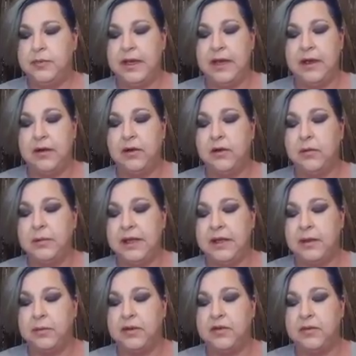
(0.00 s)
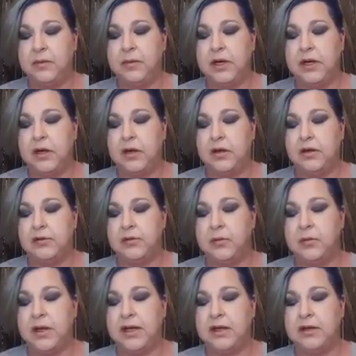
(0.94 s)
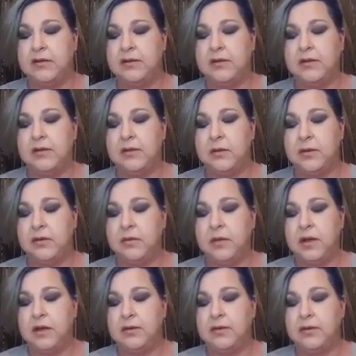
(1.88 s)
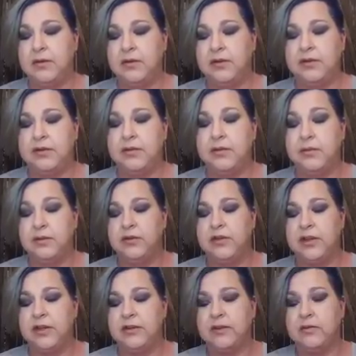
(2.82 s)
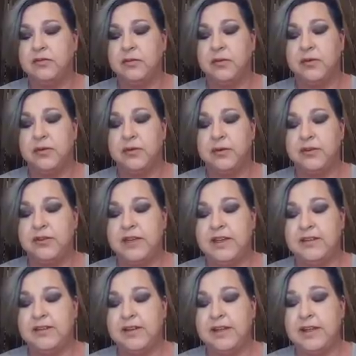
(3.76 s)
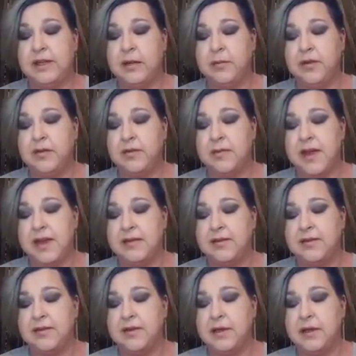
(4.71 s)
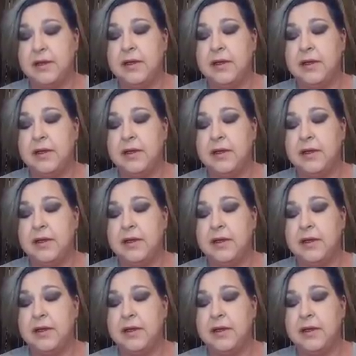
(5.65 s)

Yeah, her makeup is spread all over my desk too as well. So when she gets home from school, she gets to clean up this mess.